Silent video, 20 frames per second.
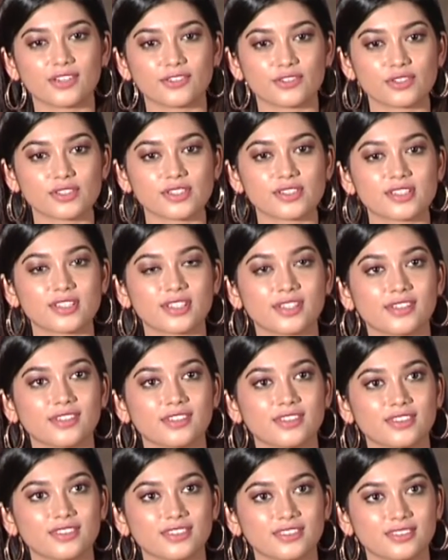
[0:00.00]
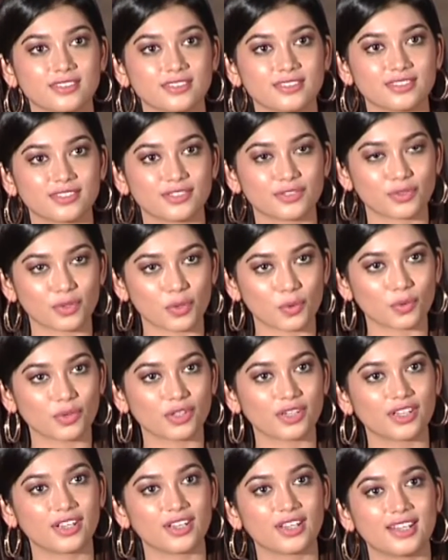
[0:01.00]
interesting role.